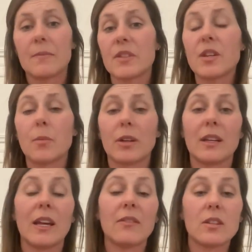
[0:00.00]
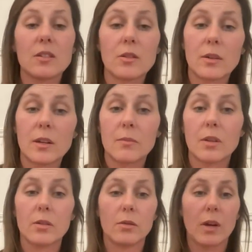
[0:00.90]
Someone gave it to him
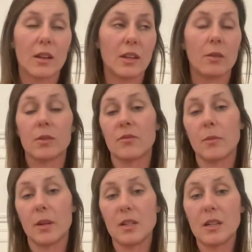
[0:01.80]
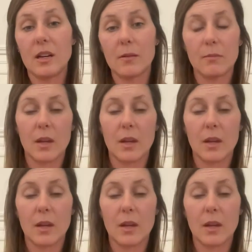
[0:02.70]
who I think was from India,